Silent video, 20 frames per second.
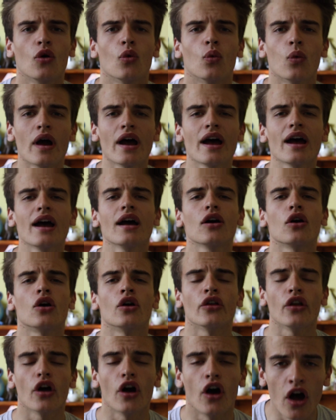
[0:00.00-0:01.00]
Where
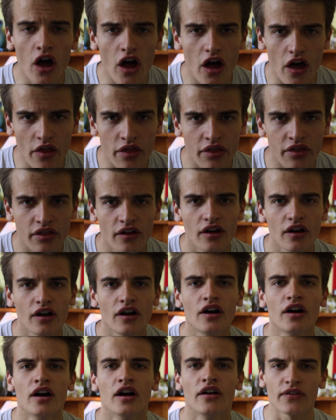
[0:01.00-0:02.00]
on earth
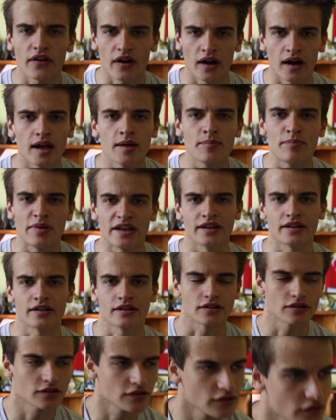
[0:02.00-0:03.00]
have I been?